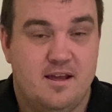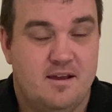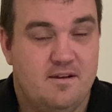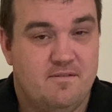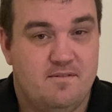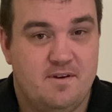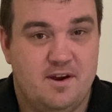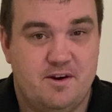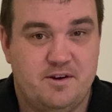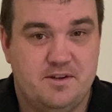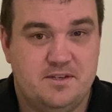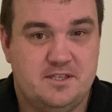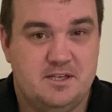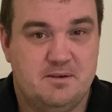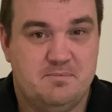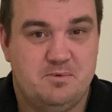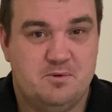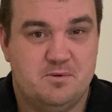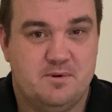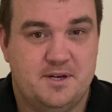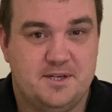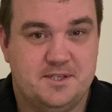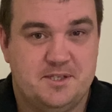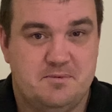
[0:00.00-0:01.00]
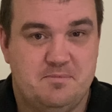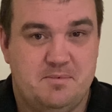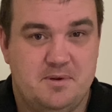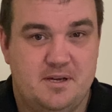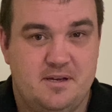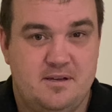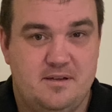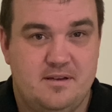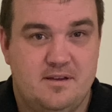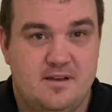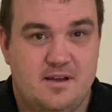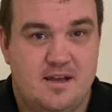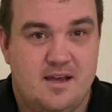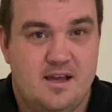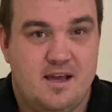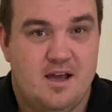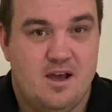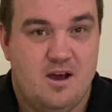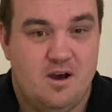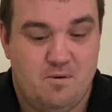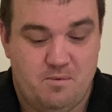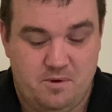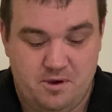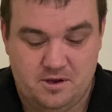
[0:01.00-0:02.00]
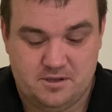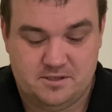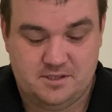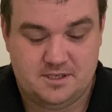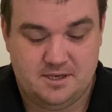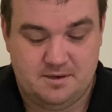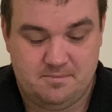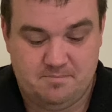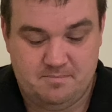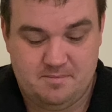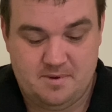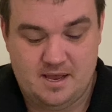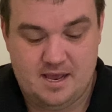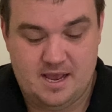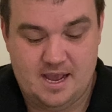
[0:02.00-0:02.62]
Very simple recipe. We've got some